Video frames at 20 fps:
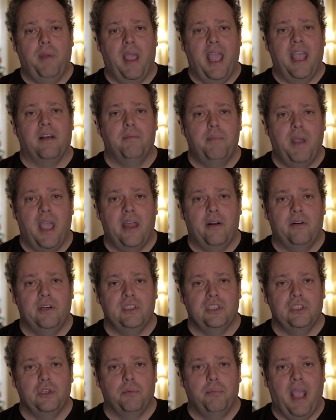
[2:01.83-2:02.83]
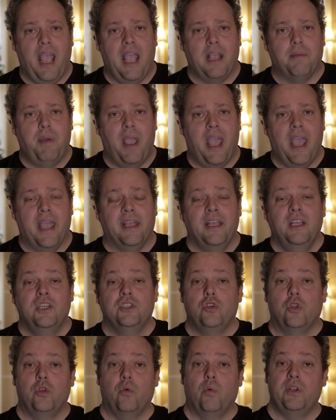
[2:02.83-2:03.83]
a bag of batteries in your backpack,
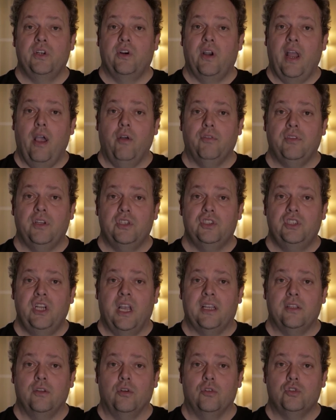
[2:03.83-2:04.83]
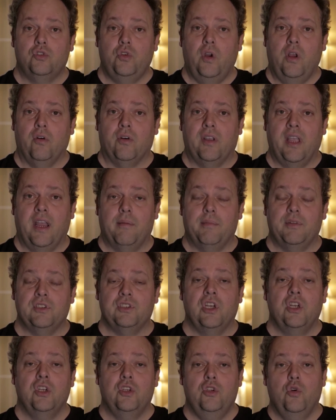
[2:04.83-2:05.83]
so that when you're out there checking those trail
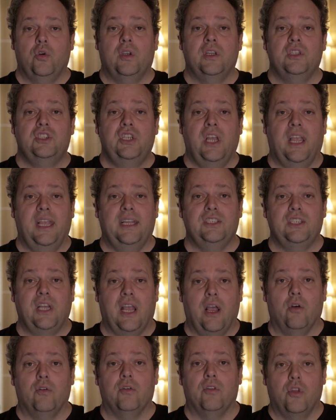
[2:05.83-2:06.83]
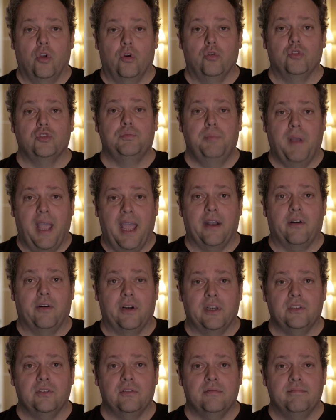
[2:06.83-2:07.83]
cameras, you can change out those
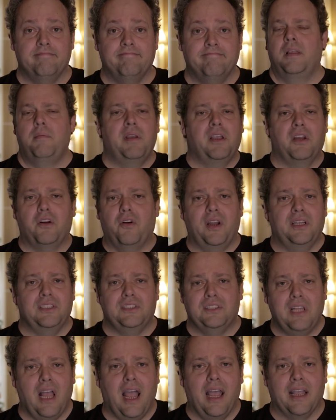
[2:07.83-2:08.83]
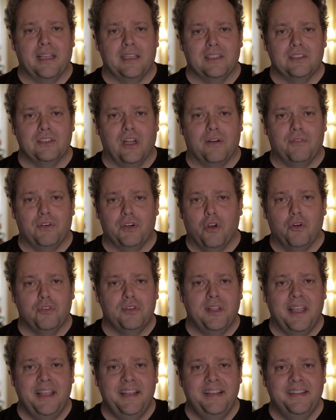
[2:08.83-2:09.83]
batteries. They make a great stocking stuffer,
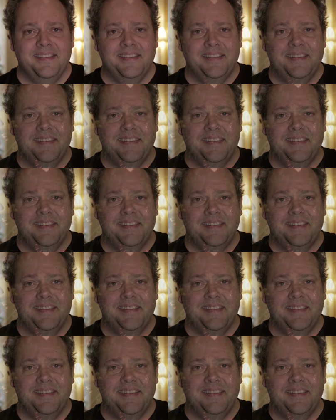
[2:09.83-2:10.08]
don't they?